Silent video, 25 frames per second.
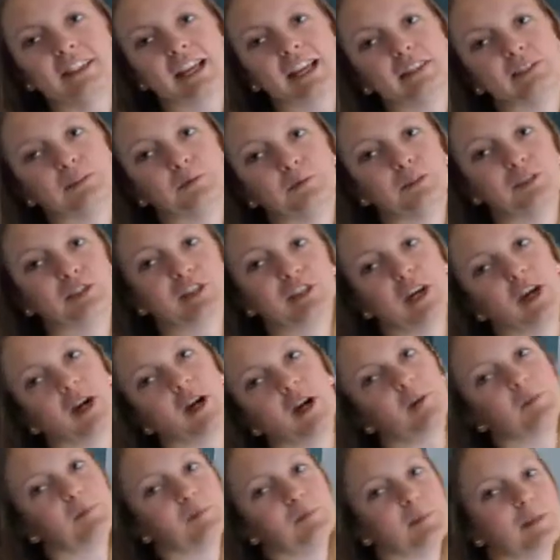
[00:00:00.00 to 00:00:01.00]
has some
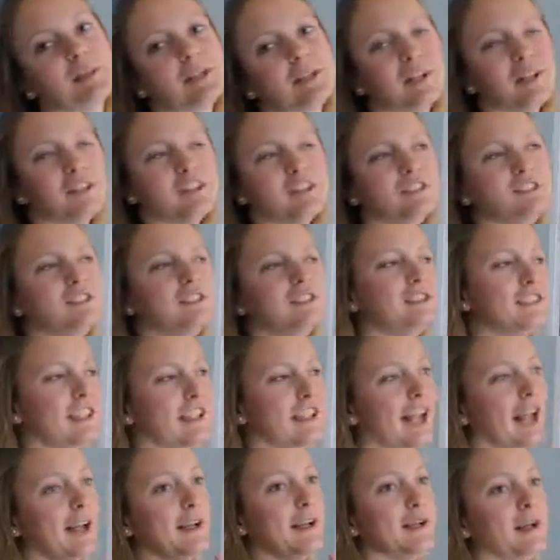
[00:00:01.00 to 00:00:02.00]
charm because then
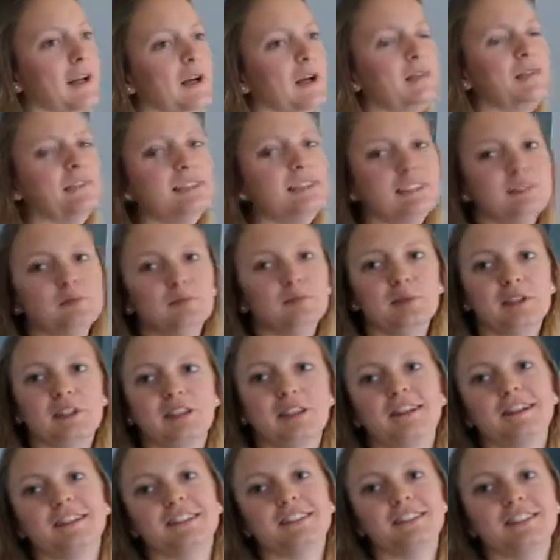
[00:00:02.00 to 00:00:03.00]
I know it's
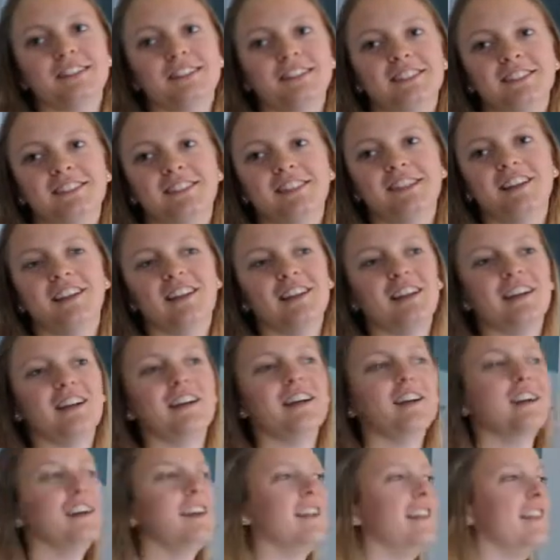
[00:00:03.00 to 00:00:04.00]
because
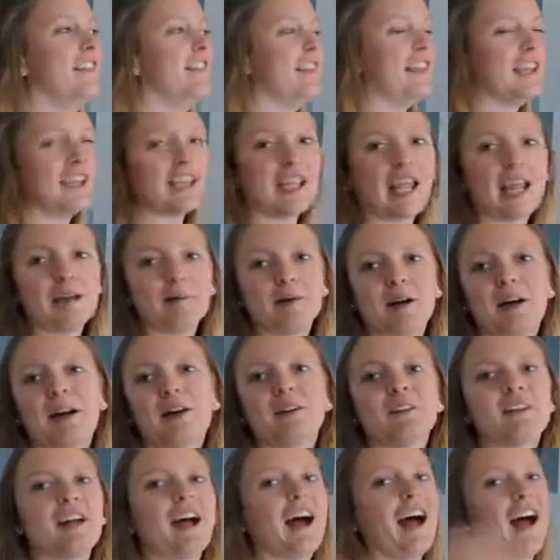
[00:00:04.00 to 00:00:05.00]
they came
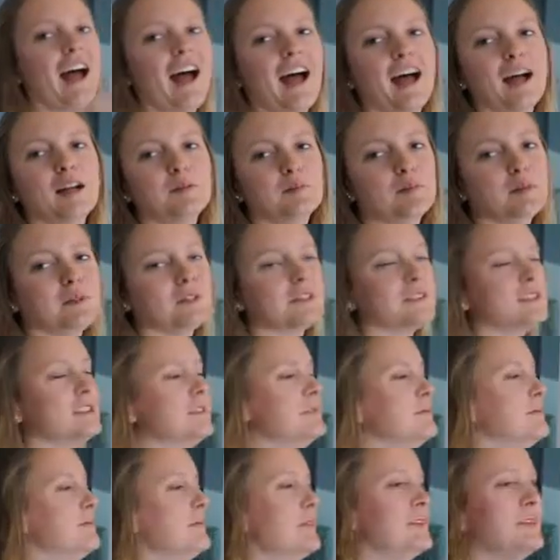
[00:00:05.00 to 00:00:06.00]
out, I bought
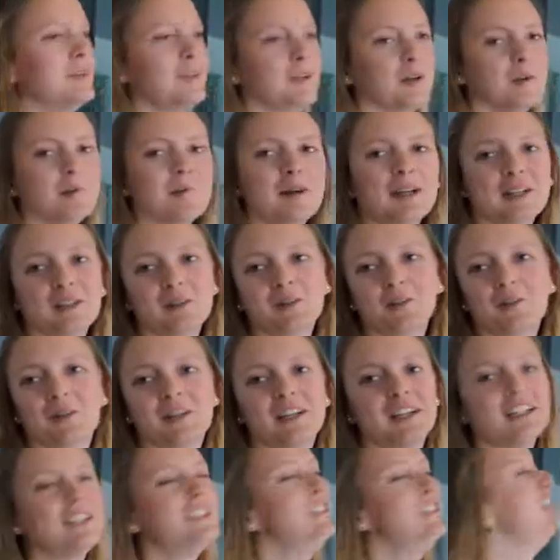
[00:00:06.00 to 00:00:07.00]
them no matter
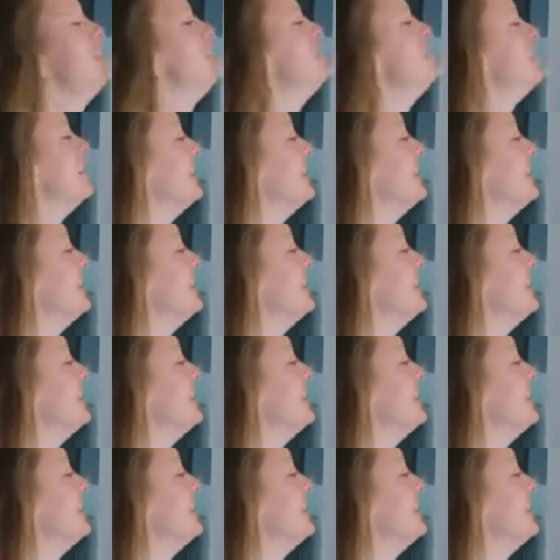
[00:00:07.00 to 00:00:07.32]
what. So